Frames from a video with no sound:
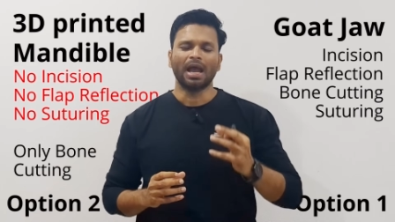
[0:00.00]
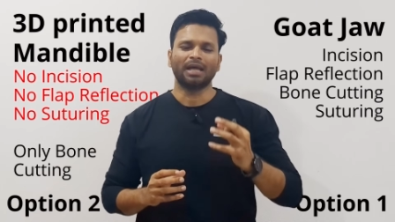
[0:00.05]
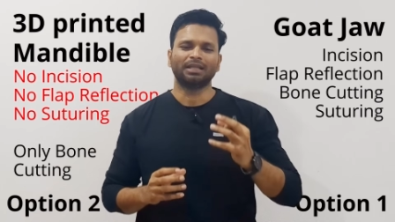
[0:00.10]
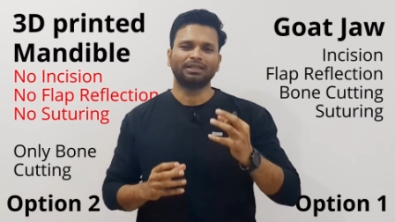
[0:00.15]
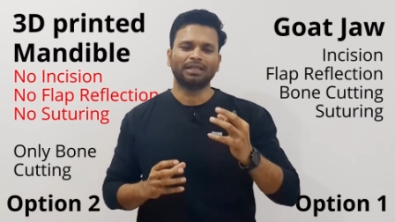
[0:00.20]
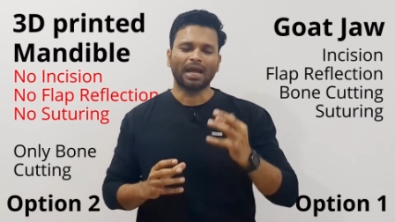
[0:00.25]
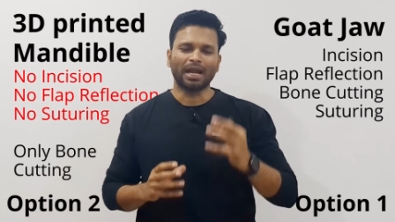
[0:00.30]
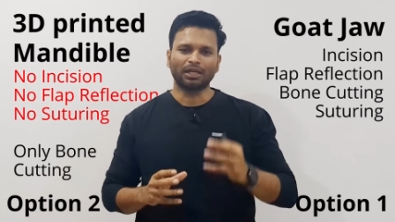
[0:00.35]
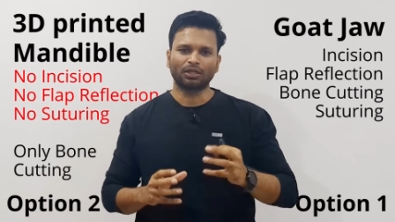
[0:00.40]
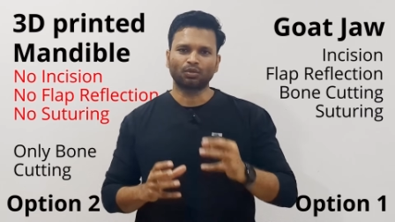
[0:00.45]

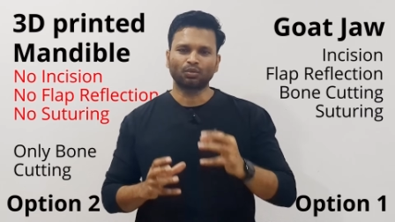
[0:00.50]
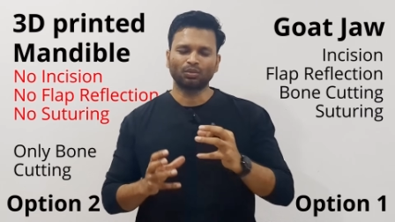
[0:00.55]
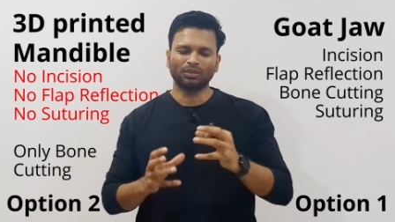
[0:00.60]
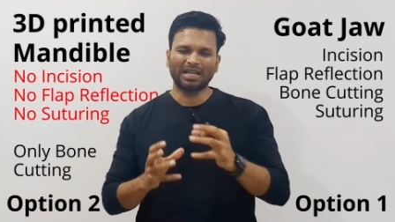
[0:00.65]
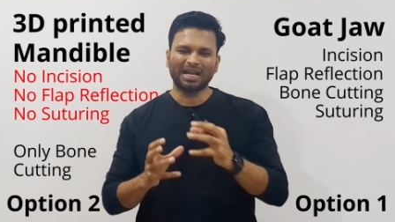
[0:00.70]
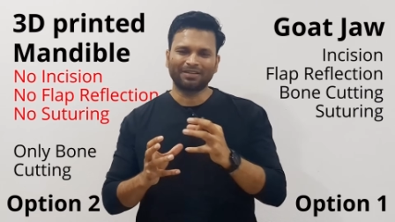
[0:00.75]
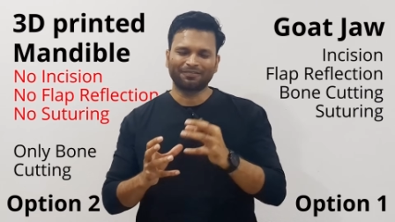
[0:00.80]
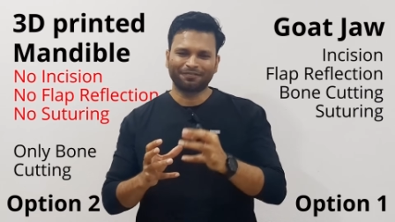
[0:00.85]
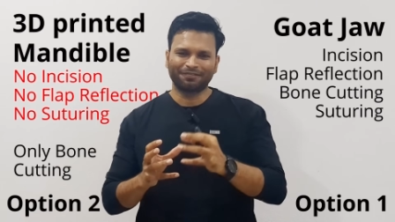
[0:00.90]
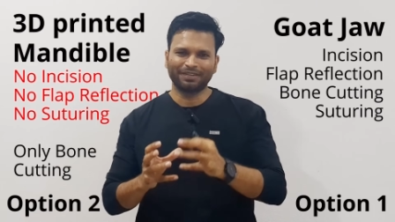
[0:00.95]
And that too,
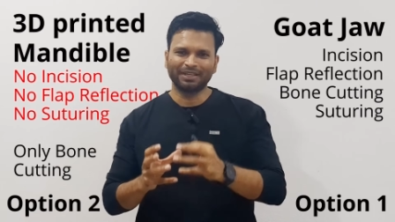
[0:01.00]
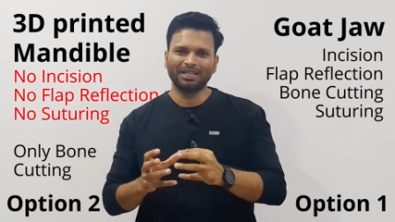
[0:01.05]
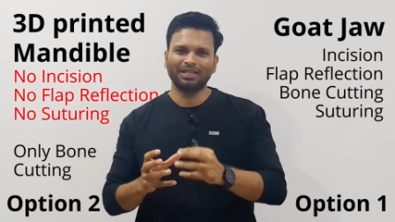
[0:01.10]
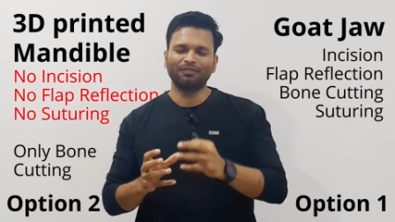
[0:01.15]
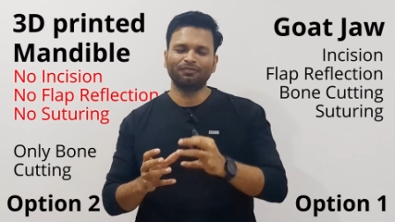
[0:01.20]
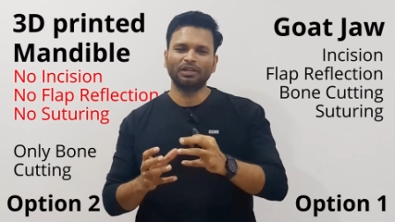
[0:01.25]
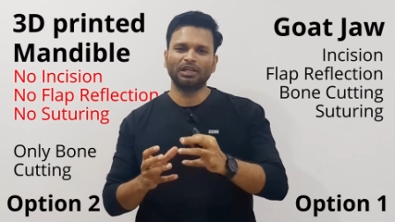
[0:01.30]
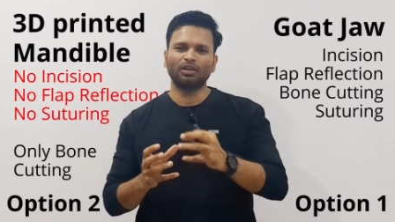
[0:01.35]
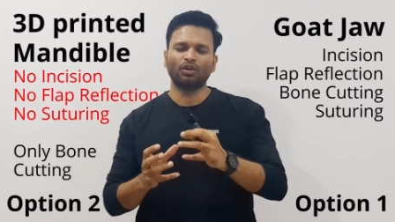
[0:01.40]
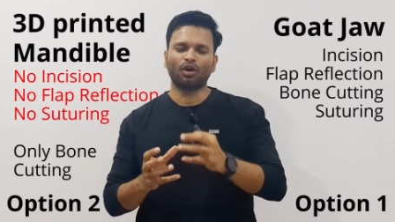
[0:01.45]
that
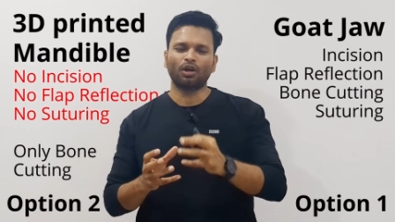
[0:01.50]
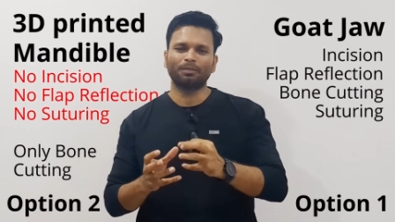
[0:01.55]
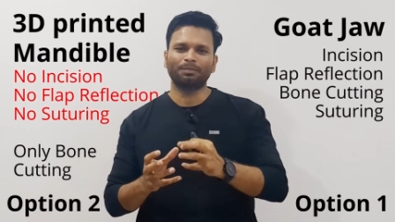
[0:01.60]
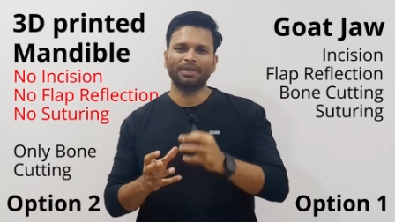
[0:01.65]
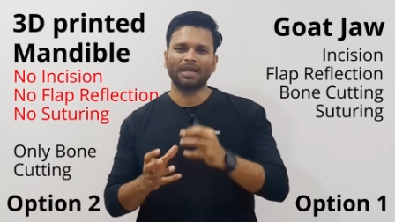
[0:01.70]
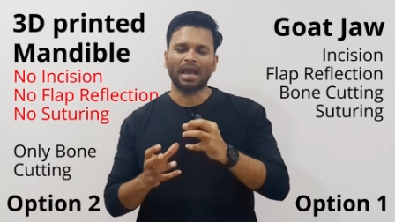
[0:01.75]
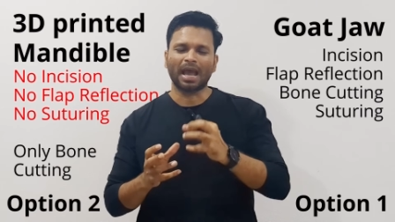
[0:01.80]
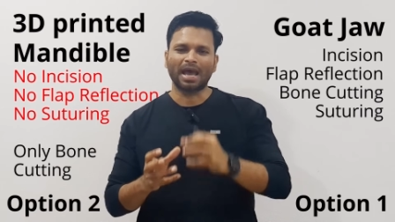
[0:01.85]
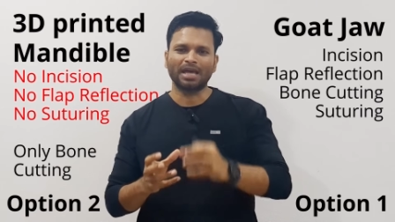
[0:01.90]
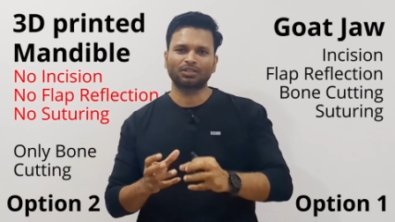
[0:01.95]
feel will
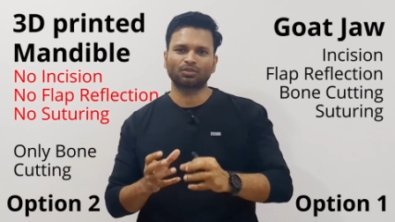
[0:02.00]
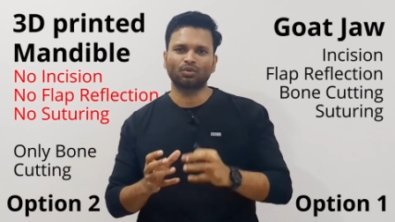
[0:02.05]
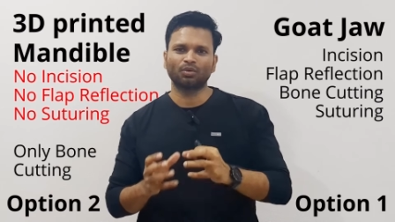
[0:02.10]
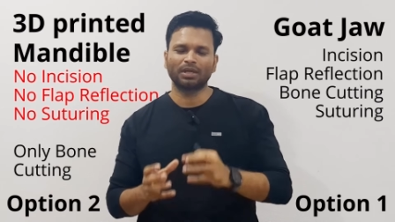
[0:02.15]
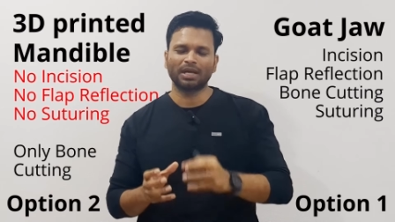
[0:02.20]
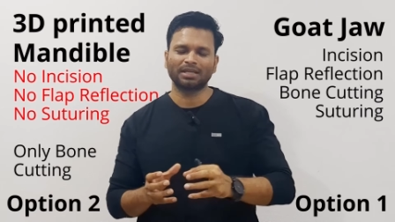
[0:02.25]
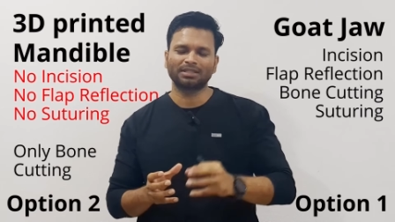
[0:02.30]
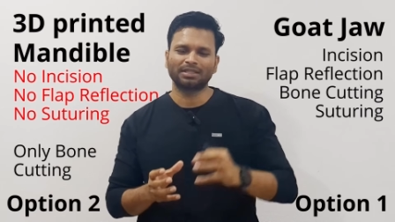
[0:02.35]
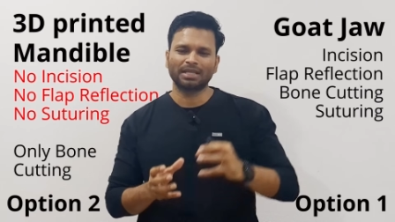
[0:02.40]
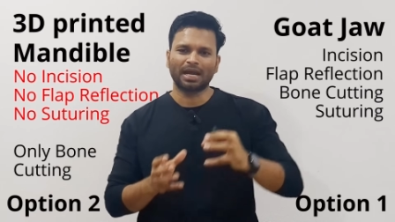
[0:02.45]
not be as
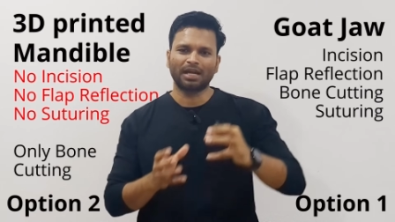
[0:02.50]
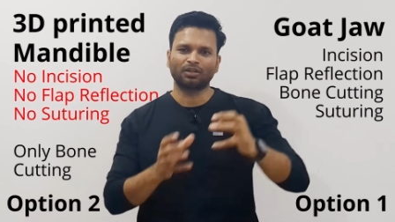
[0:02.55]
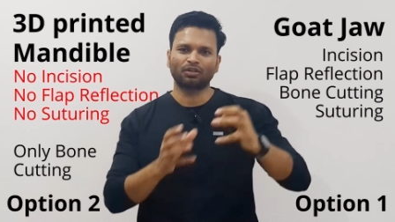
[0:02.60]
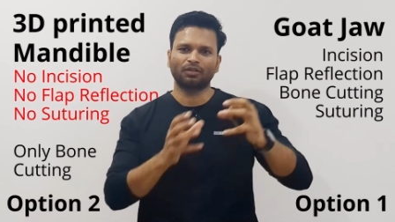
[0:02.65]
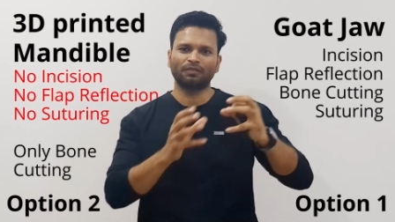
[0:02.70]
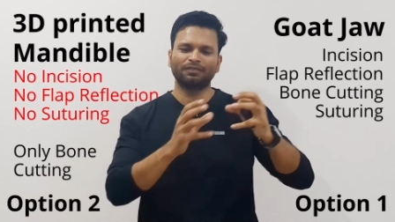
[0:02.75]
good as that